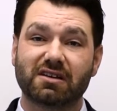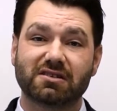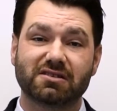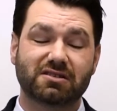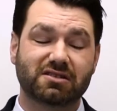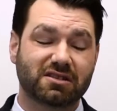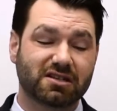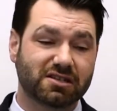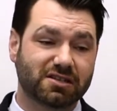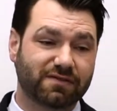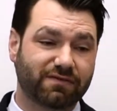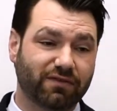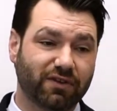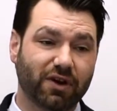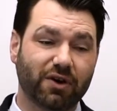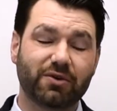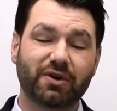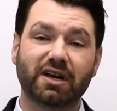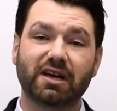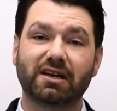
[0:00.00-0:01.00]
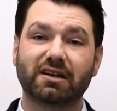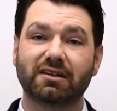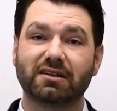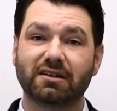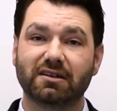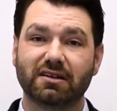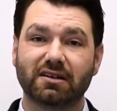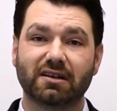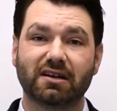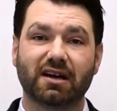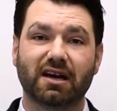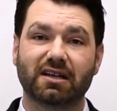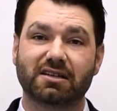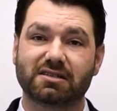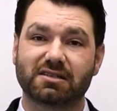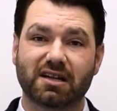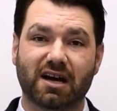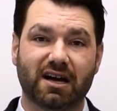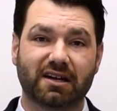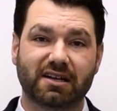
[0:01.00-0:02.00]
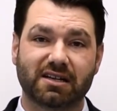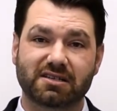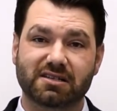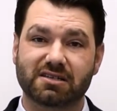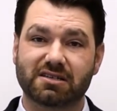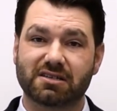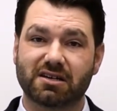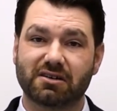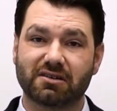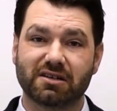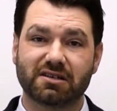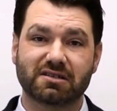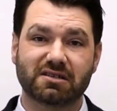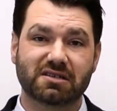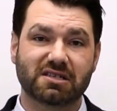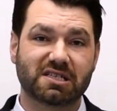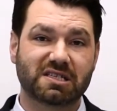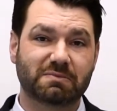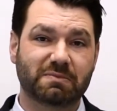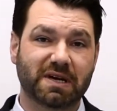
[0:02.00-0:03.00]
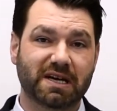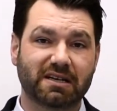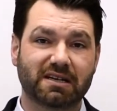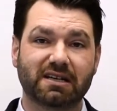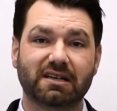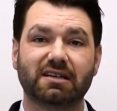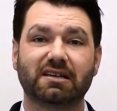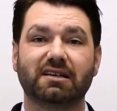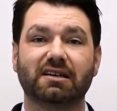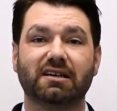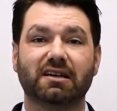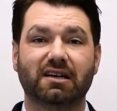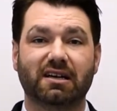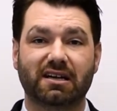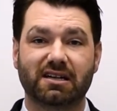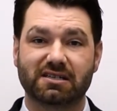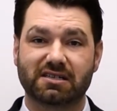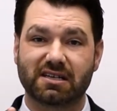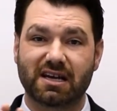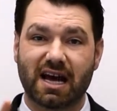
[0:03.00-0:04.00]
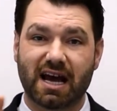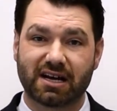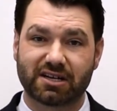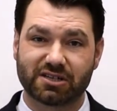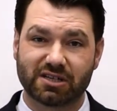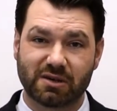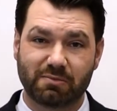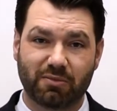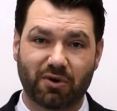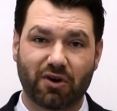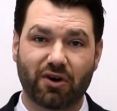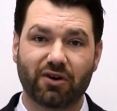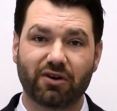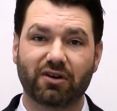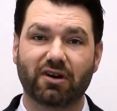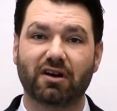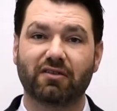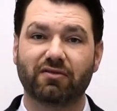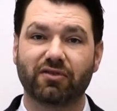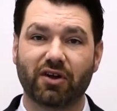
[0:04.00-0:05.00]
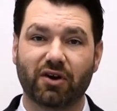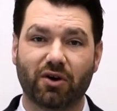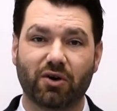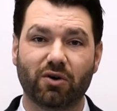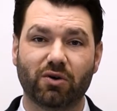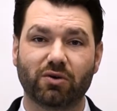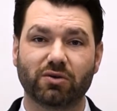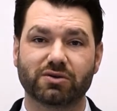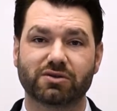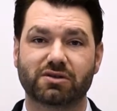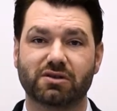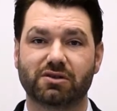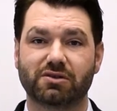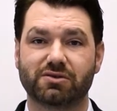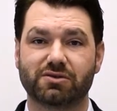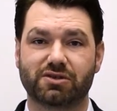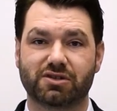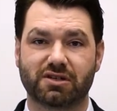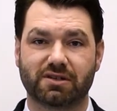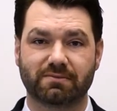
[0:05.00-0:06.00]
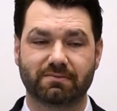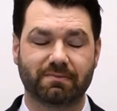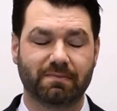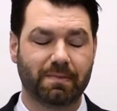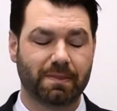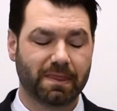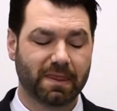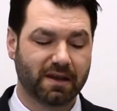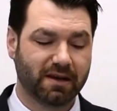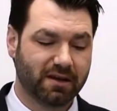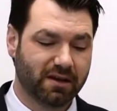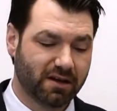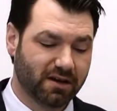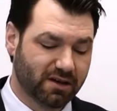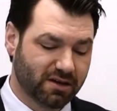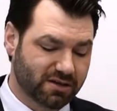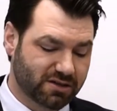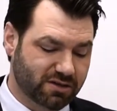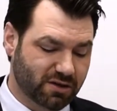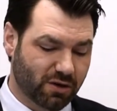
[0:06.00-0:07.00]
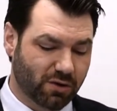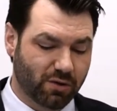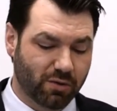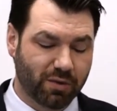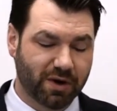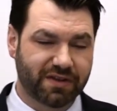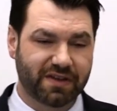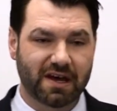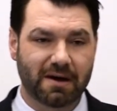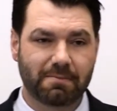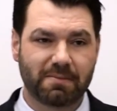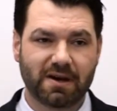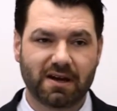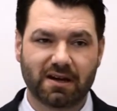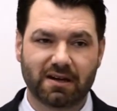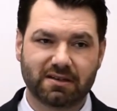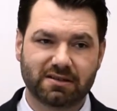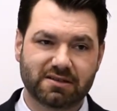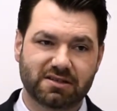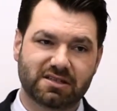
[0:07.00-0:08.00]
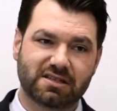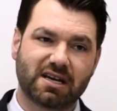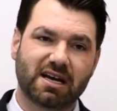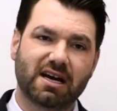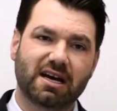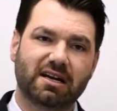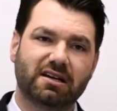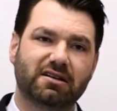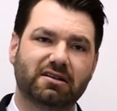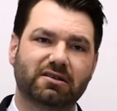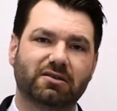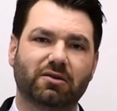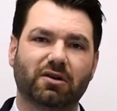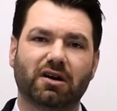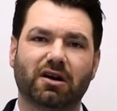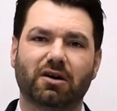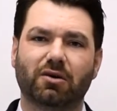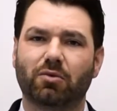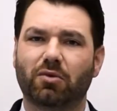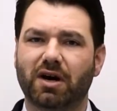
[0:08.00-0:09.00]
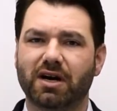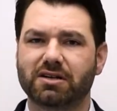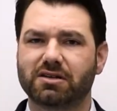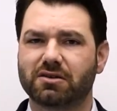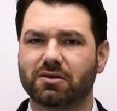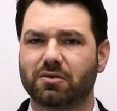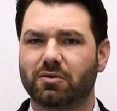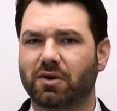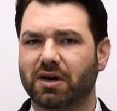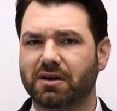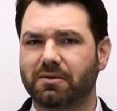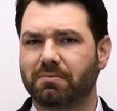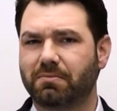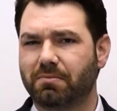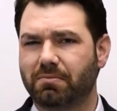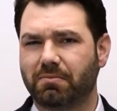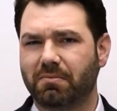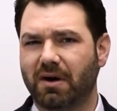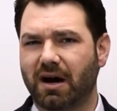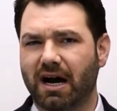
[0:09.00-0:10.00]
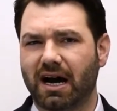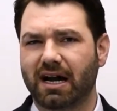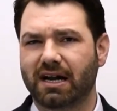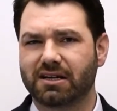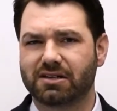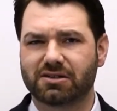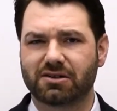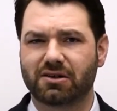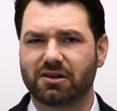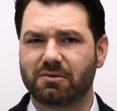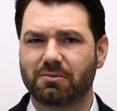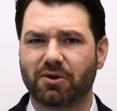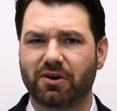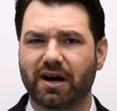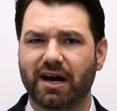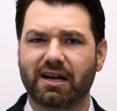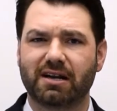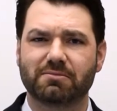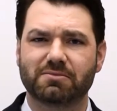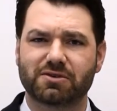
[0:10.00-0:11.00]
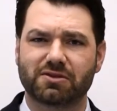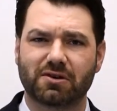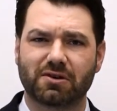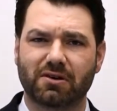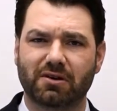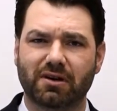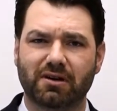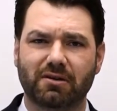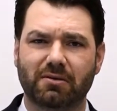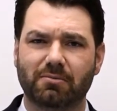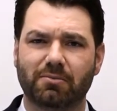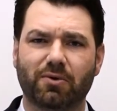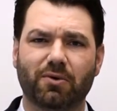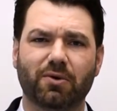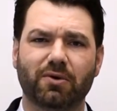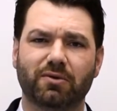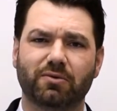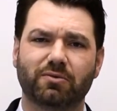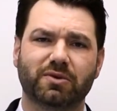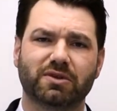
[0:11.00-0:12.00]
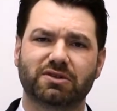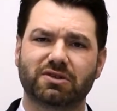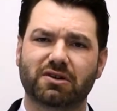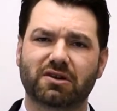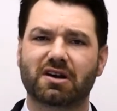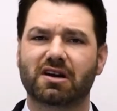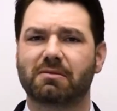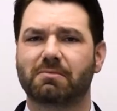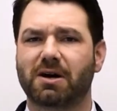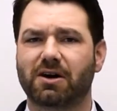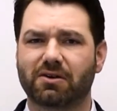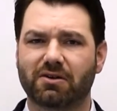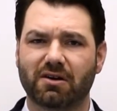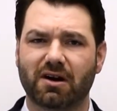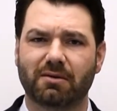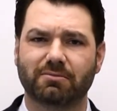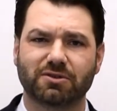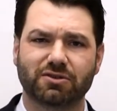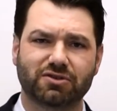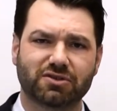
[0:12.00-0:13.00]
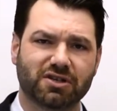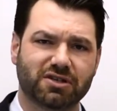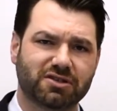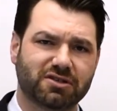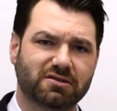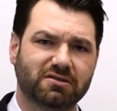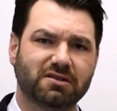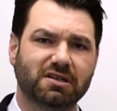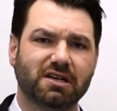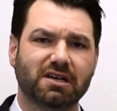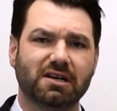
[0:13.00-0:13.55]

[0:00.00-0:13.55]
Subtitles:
is floating, it's not necessarily suspended, it is actually part of the whole solution. So with that being said, why high soluble items are important when talking about crop nutrition?